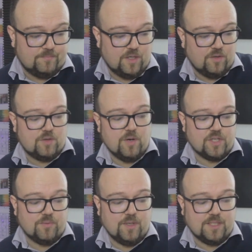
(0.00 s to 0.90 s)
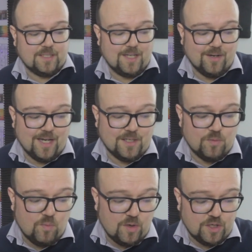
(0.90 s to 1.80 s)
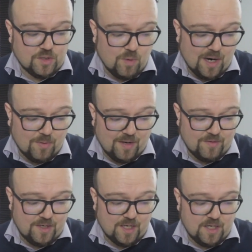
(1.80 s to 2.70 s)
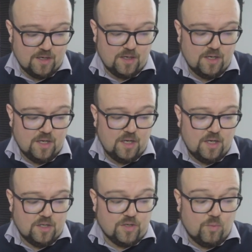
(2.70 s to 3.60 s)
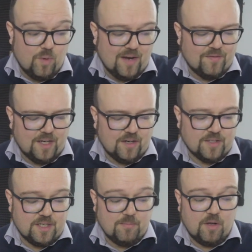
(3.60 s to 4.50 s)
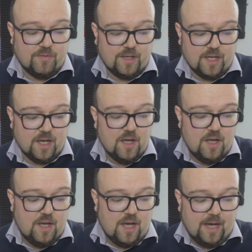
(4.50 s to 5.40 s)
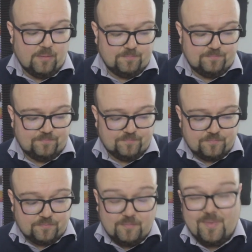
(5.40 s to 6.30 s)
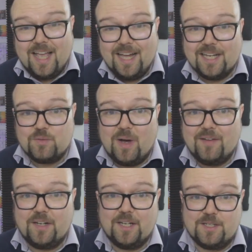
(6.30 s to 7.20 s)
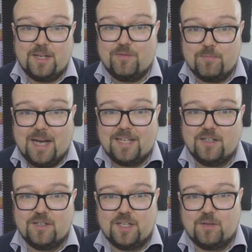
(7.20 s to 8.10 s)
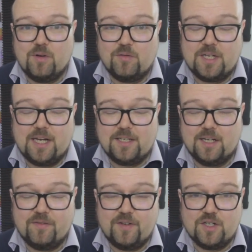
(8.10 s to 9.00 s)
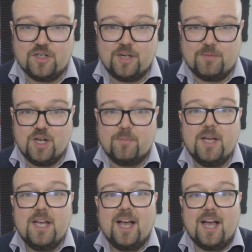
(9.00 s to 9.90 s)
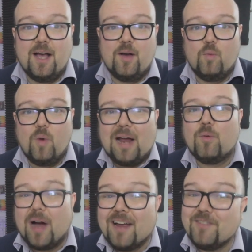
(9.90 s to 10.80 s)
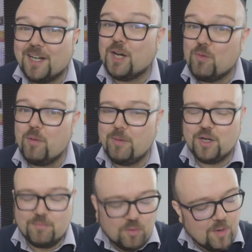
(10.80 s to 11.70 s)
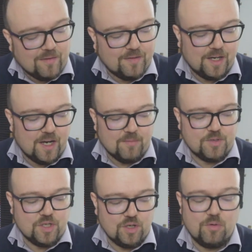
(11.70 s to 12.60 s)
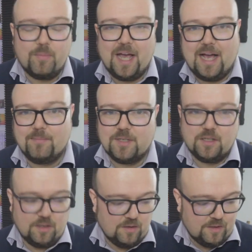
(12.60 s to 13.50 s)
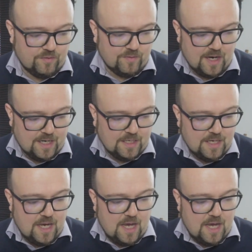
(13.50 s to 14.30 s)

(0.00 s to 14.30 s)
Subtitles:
another question was, is it okay to use white vinegar instead of malt vinegar? I guess white vinegar is even better because then it won't taste like a fish and chip shop. White wine vinegar won't be good, but white vinegar I'm sure will be absolutely fine.